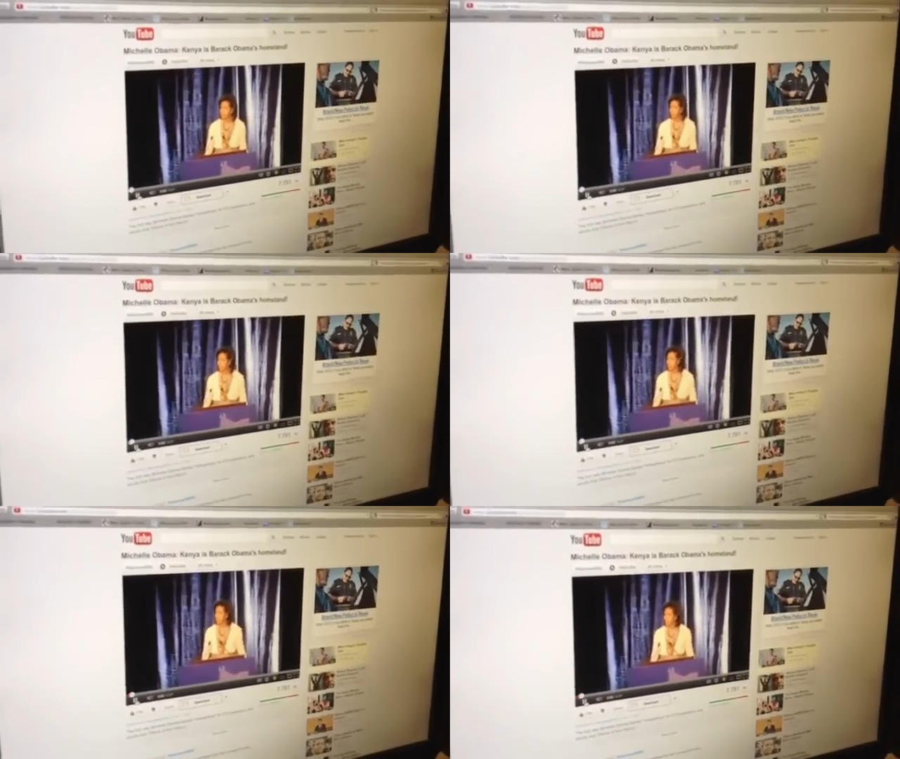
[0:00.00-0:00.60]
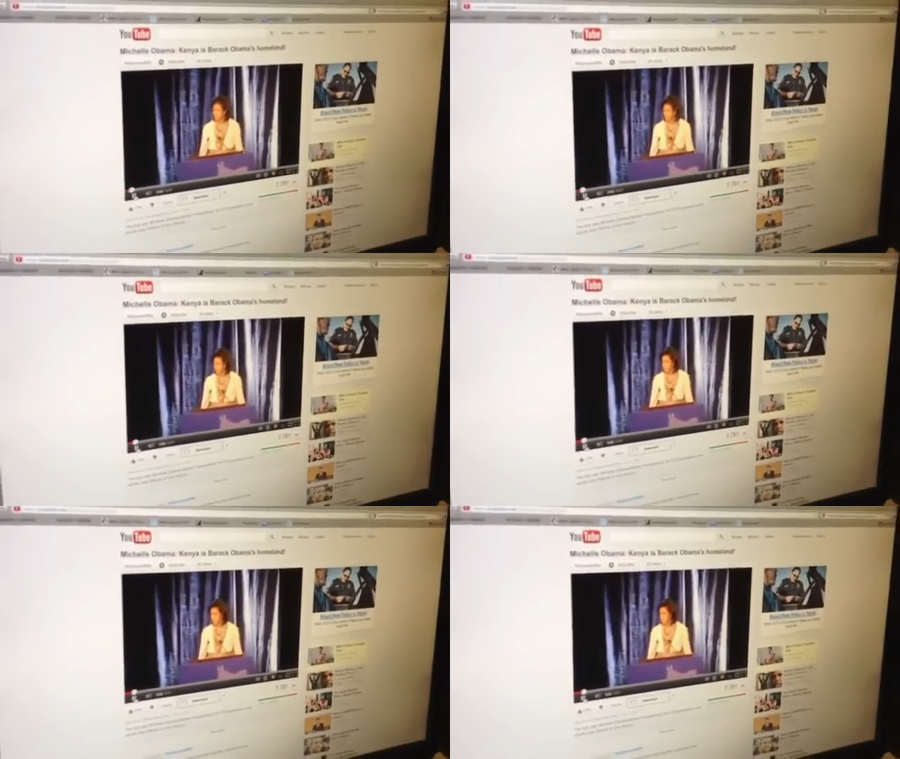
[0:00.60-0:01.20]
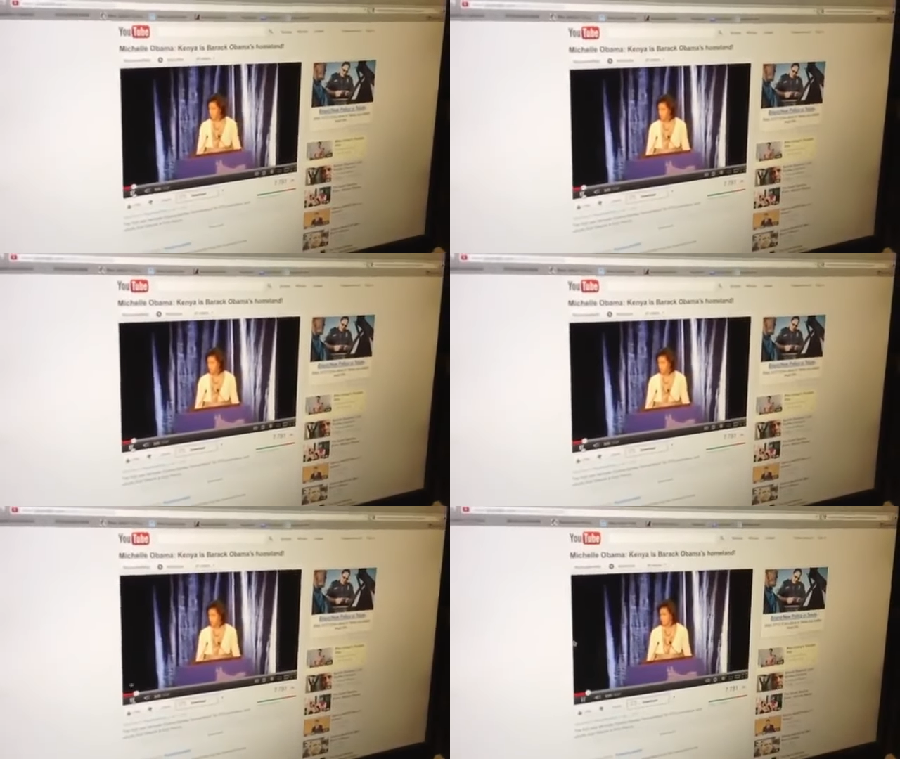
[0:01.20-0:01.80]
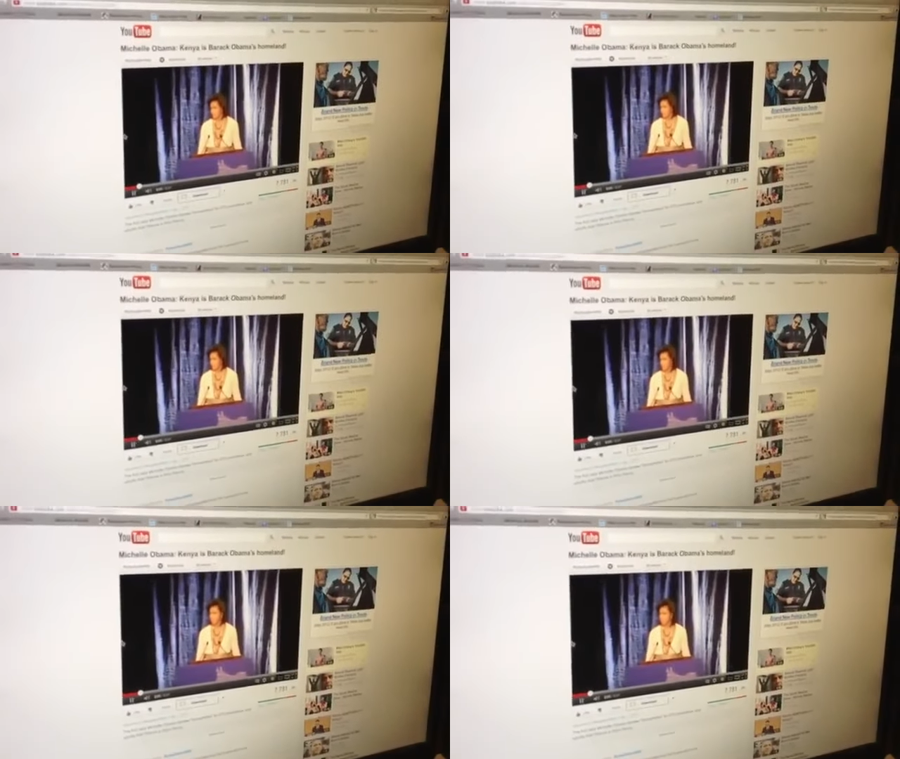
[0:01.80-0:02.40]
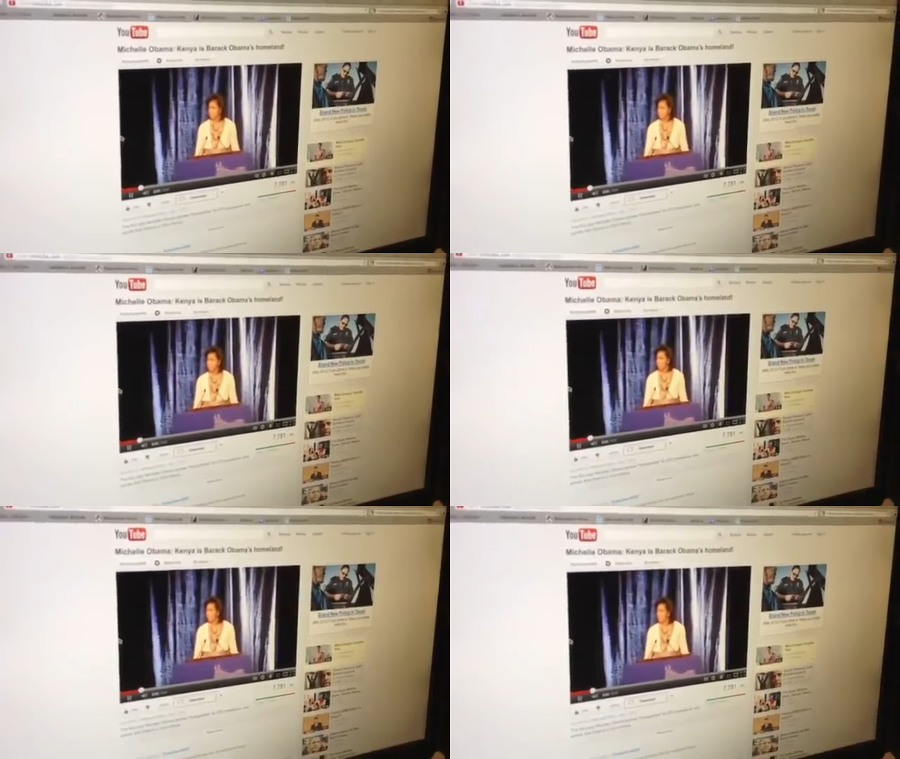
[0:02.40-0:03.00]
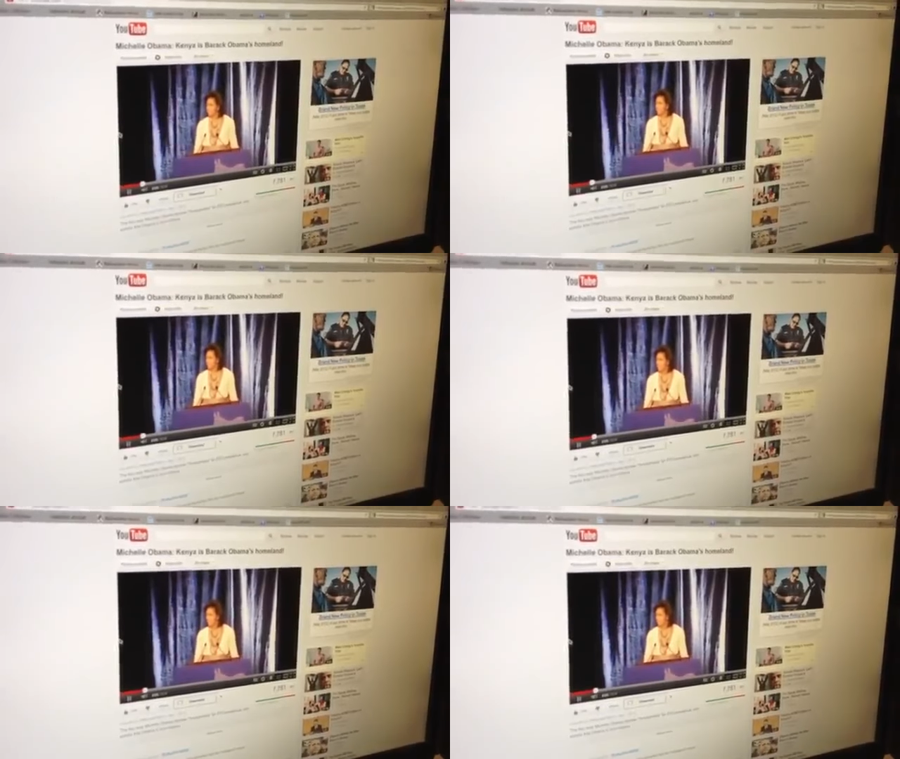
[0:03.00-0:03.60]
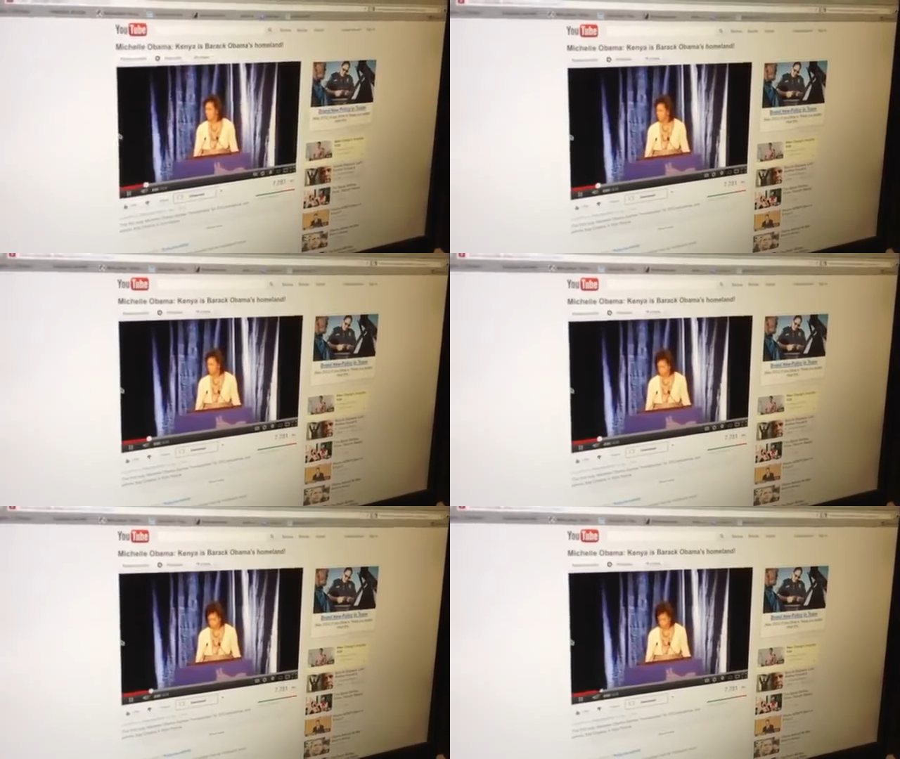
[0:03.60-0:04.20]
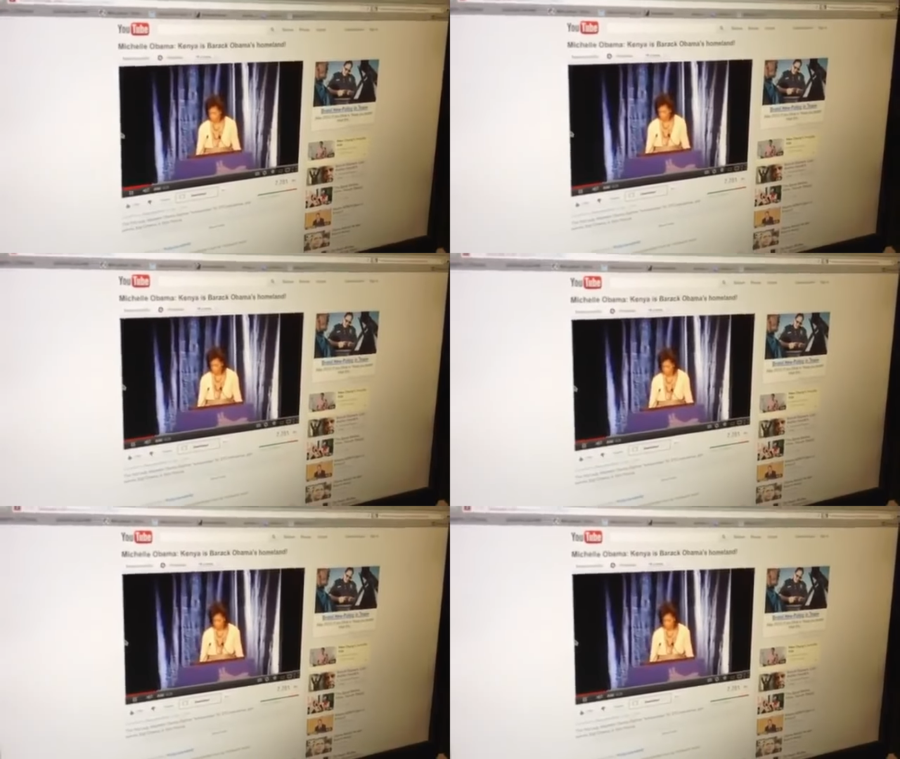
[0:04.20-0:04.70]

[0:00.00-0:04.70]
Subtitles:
(no speaker visible)